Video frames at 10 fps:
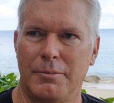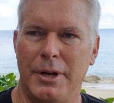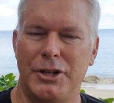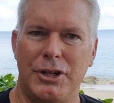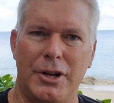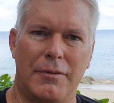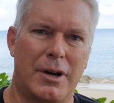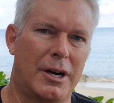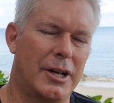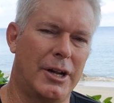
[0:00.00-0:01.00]
mention
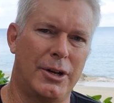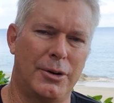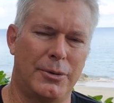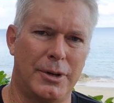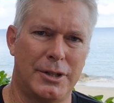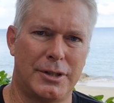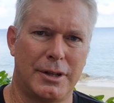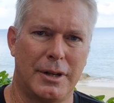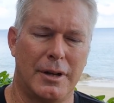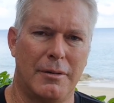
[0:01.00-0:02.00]
of Cardano
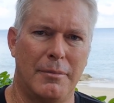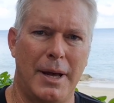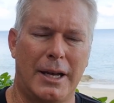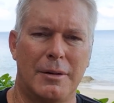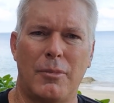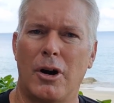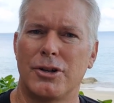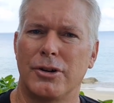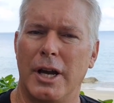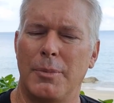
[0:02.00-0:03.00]
was back in
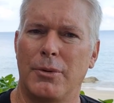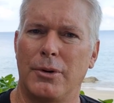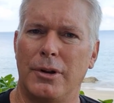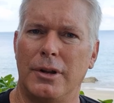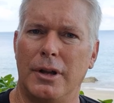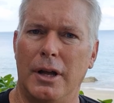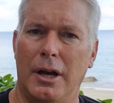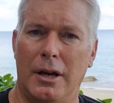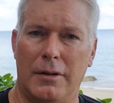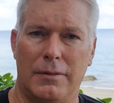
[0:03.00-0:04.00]
March or April
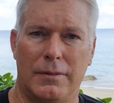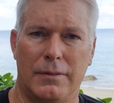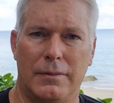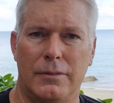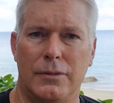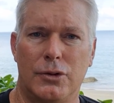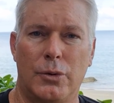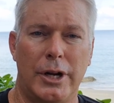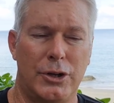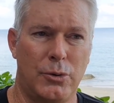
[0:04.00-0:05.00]
of
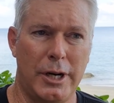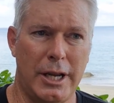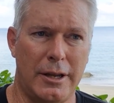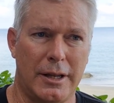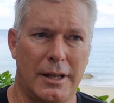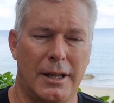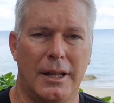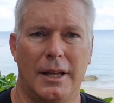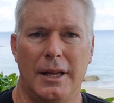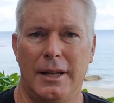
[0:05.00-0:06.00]
2020.
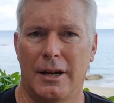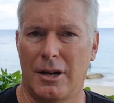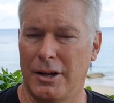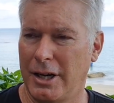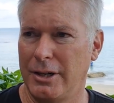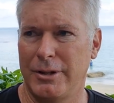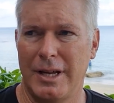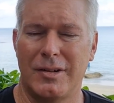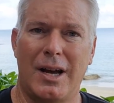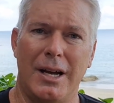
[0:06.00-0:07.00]
Now, Cardano at
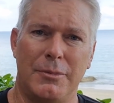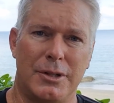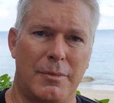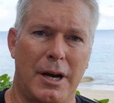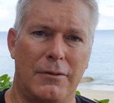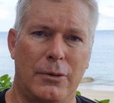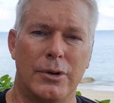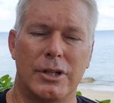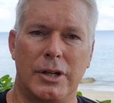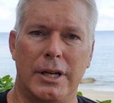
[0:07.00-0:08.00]
that time was about
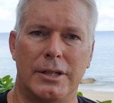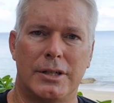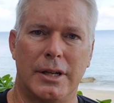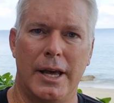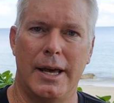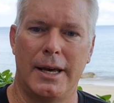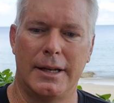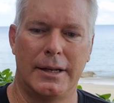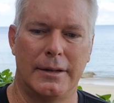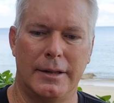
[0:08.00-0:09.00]
4 cents,
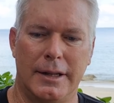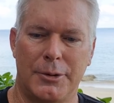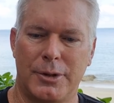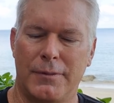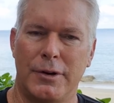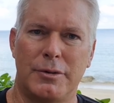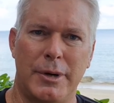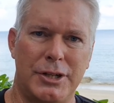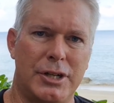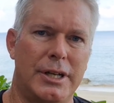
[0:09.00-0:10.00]
and that's when I first
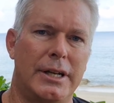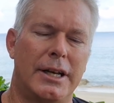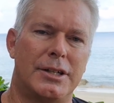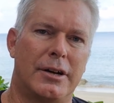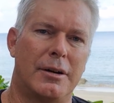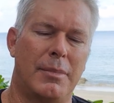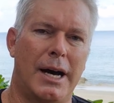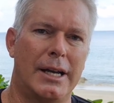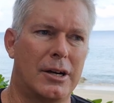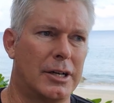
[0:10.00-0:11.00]
mentioned it, and I started
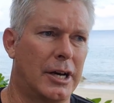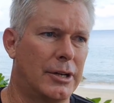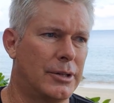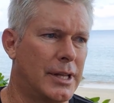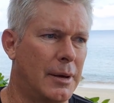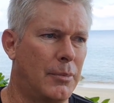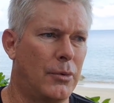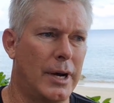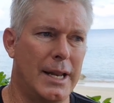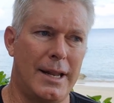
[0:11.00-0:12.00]
buying Cardano at that
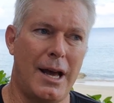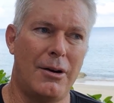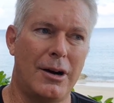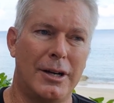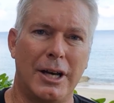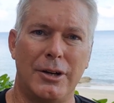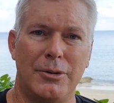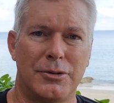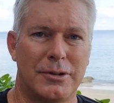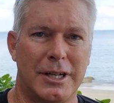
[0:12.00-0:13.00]
point. And now
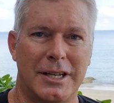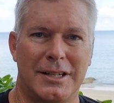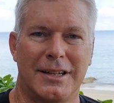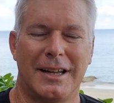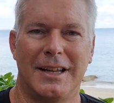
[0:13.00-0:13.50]
Cardano is really